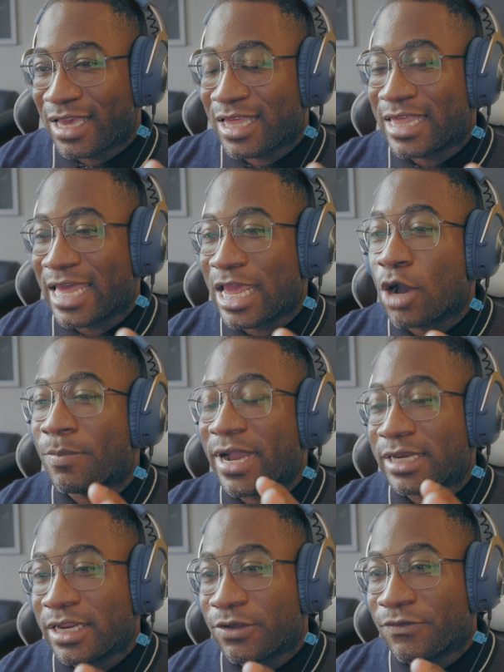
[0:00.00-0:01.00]
that help
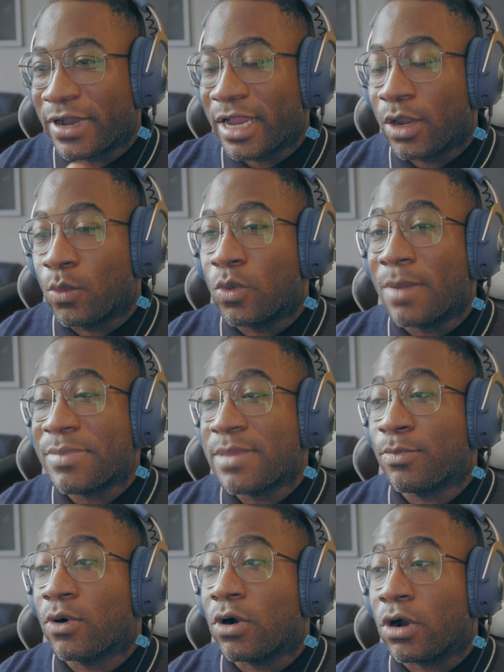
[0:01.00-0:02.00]
identify what
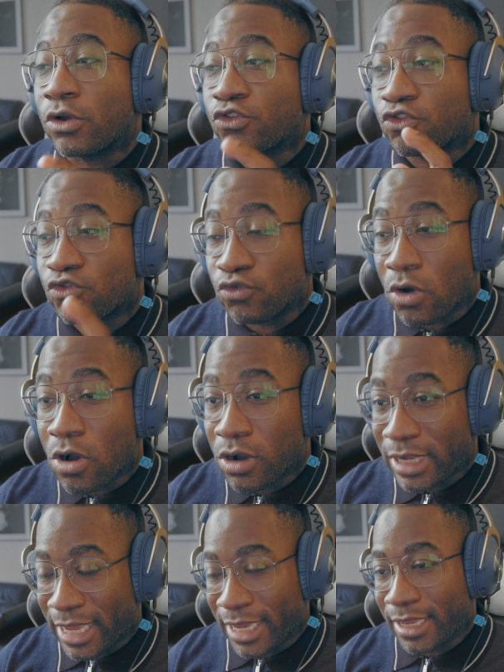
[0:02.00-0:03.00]
people are
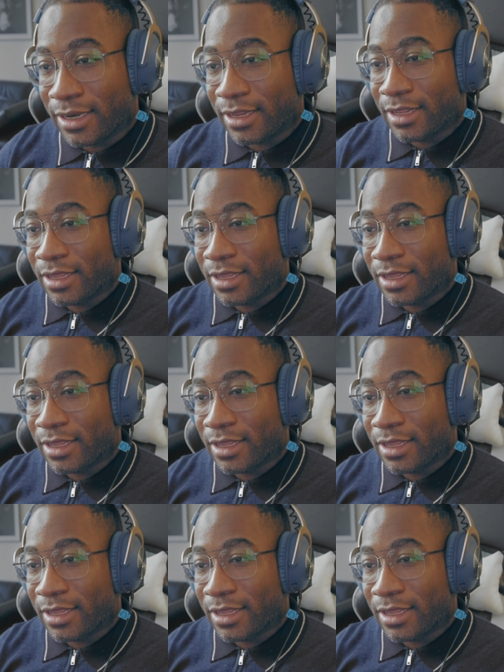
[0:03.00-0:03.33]
strong at.